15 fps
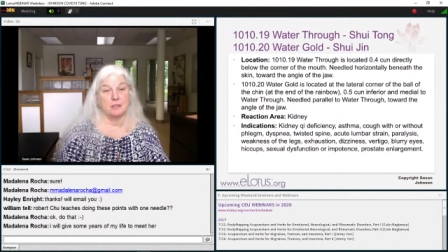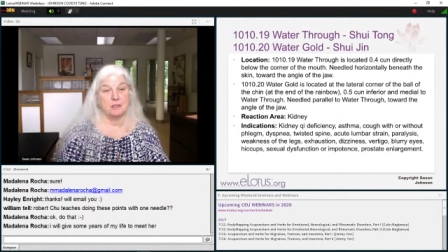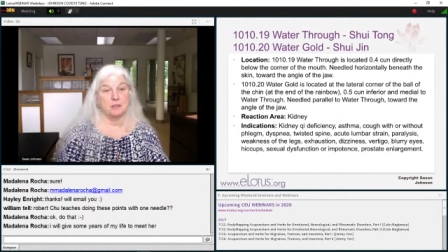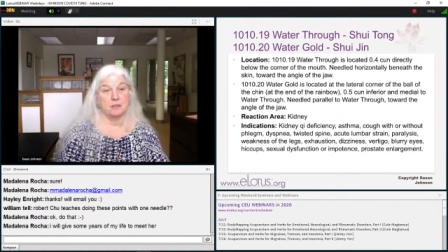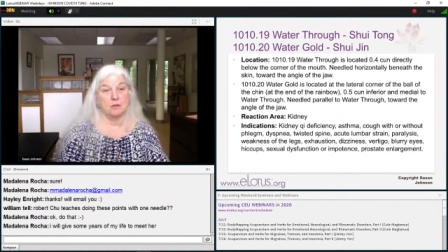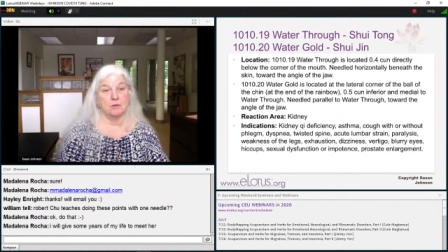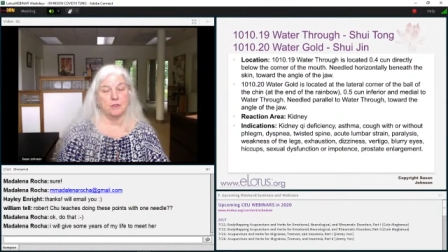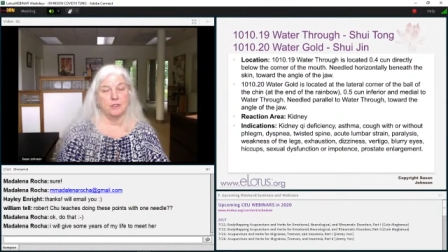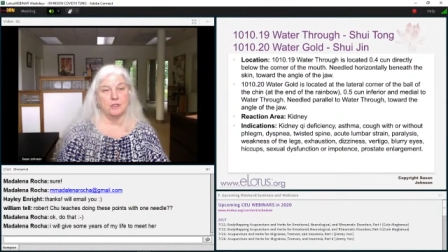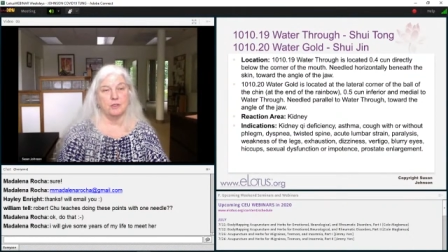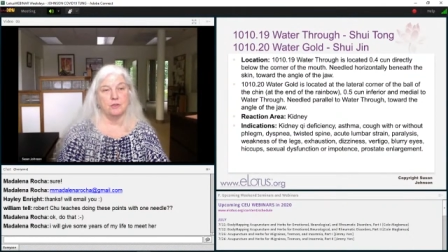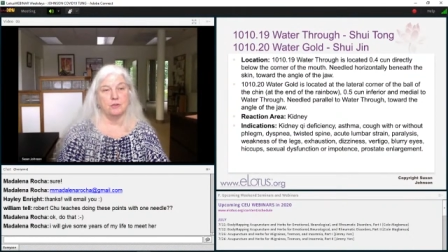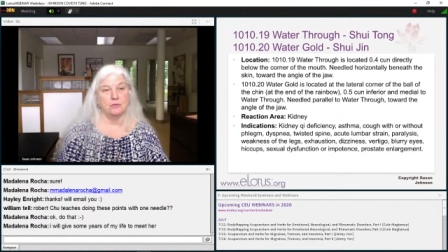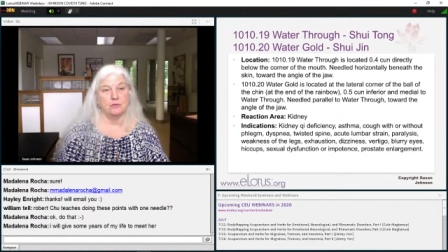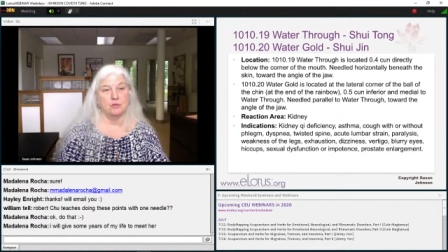You know, when
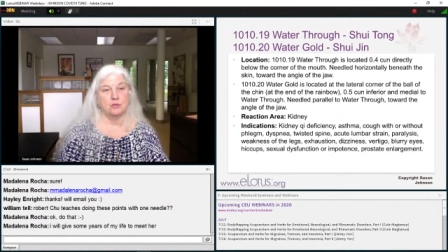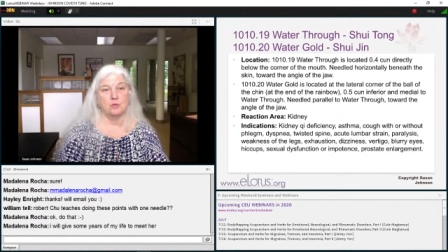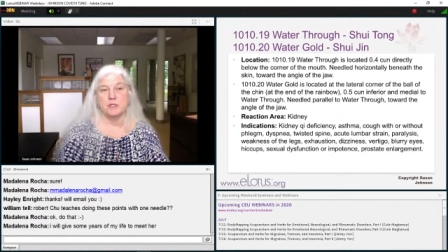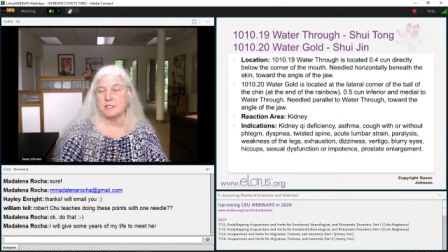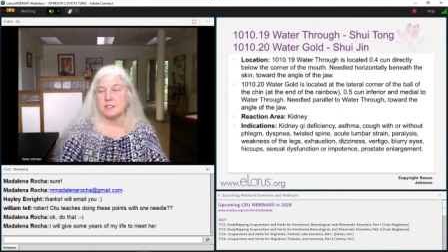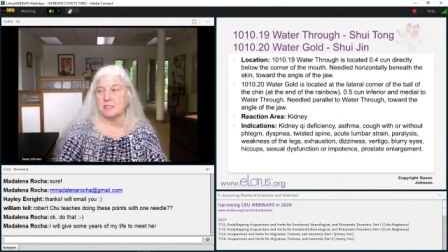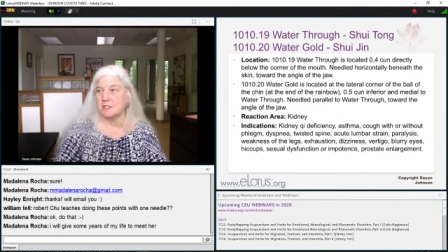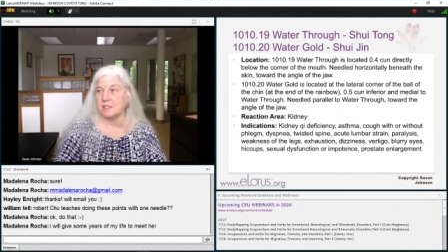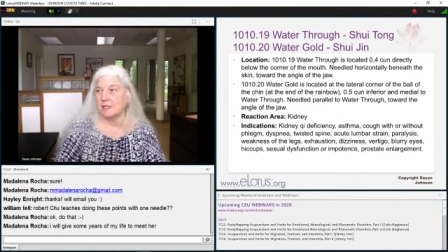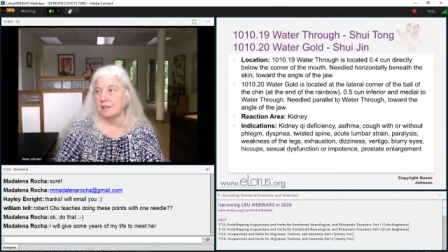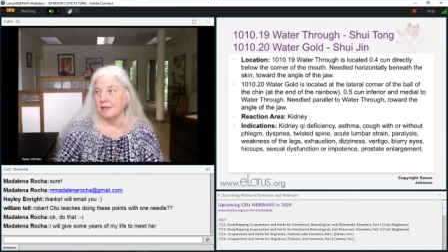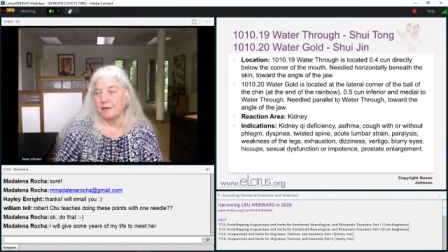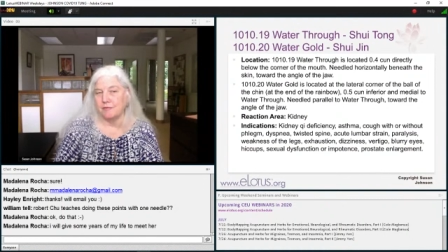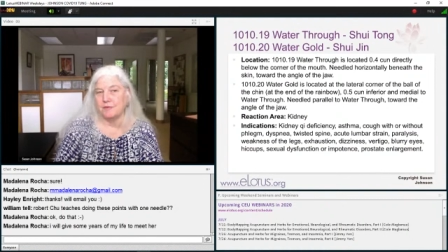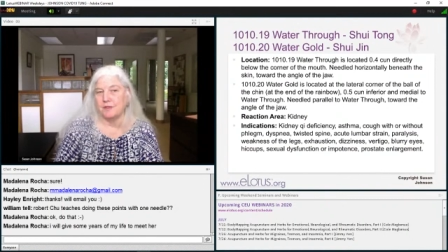you twist and
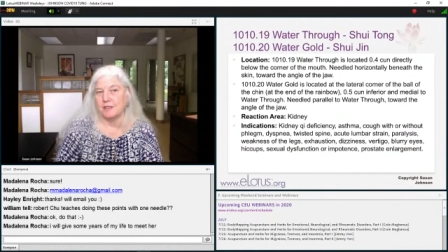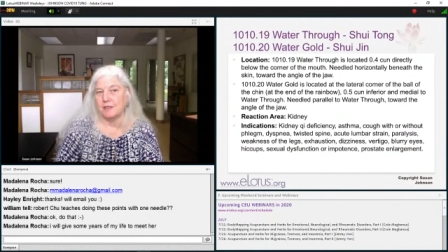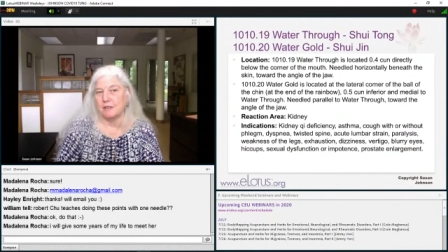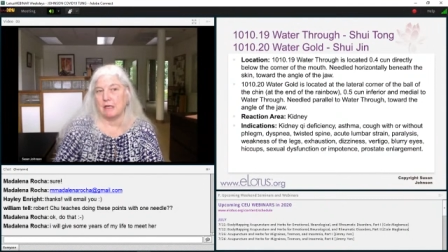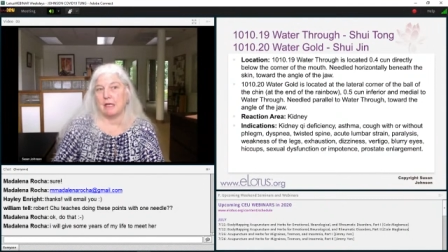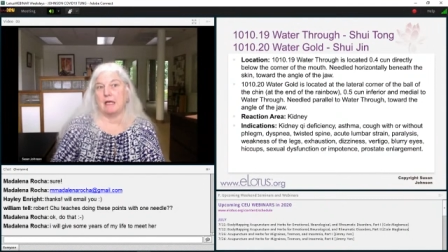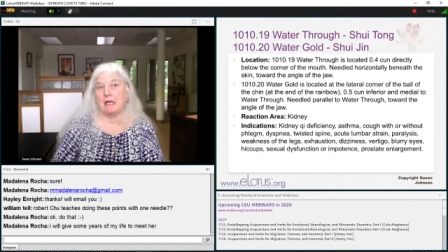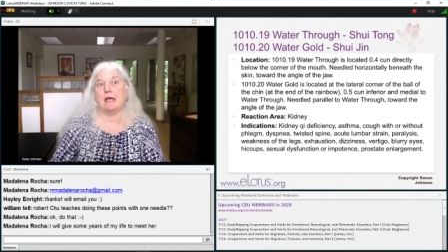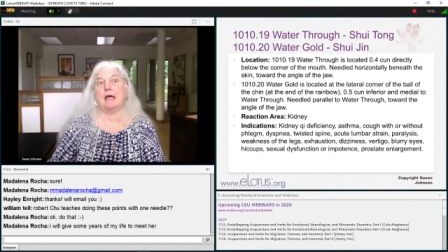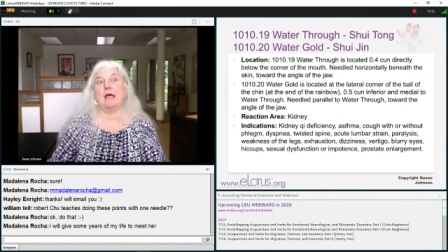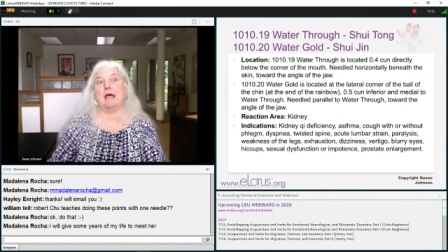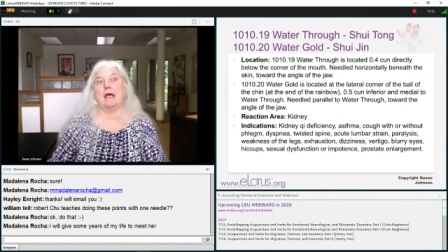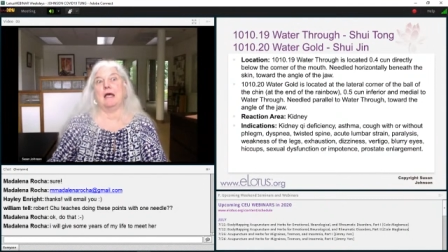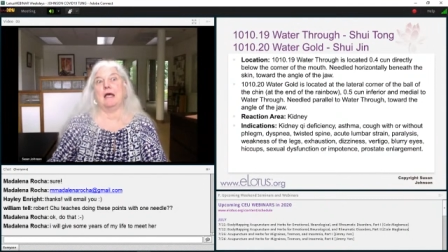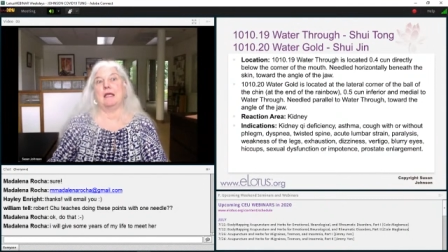lift and ah,
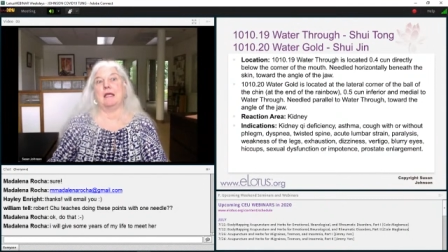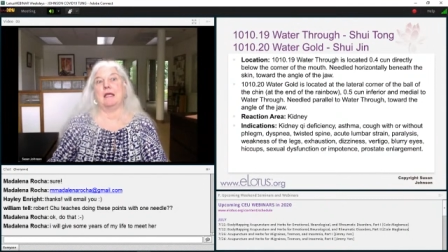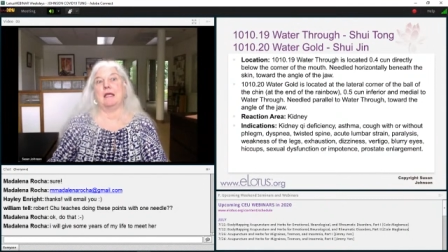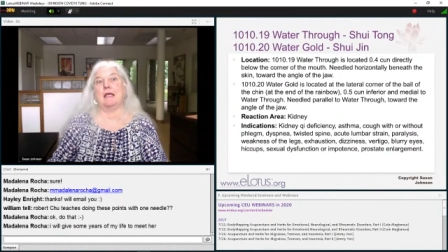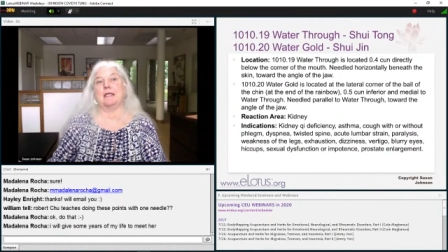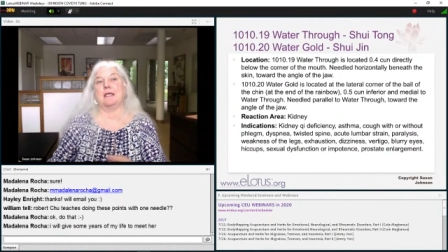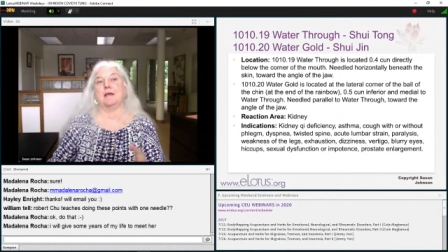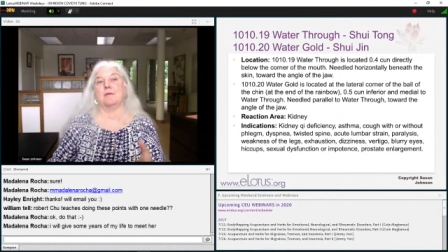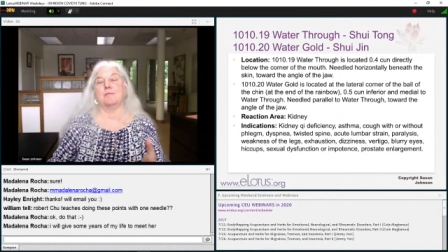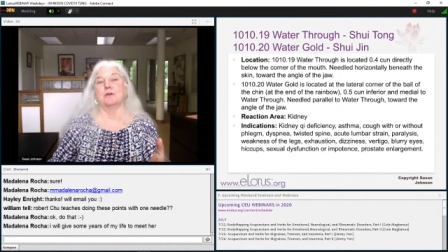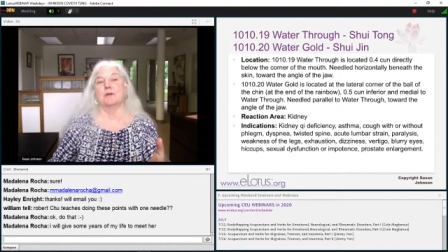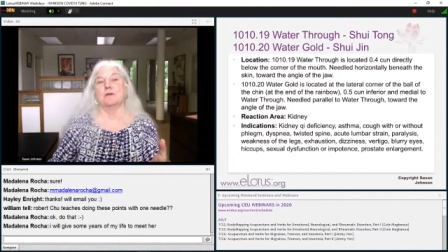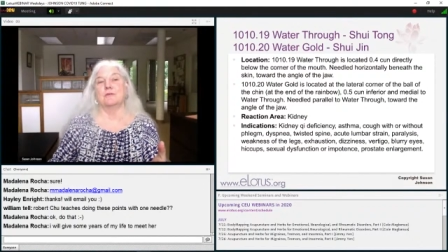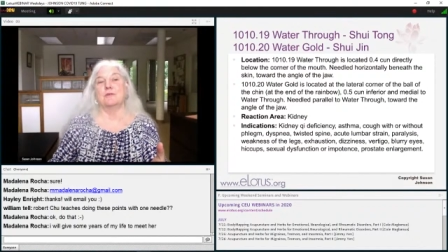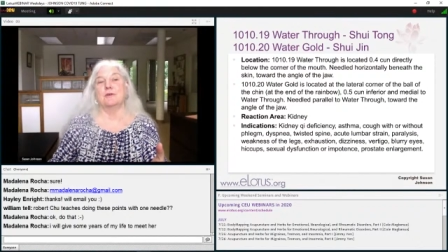I can't
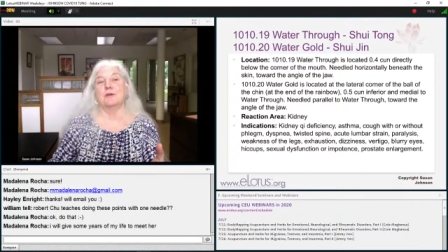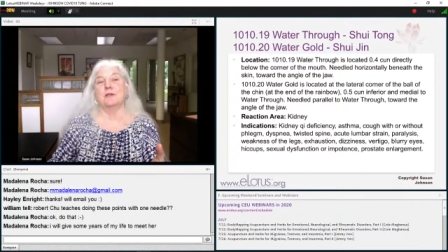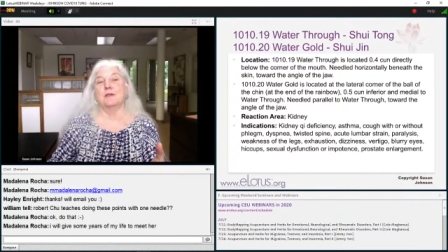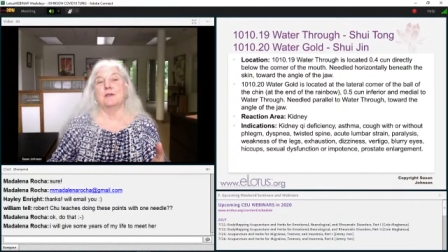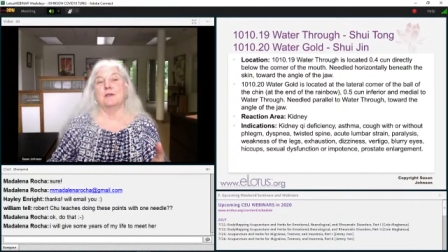move,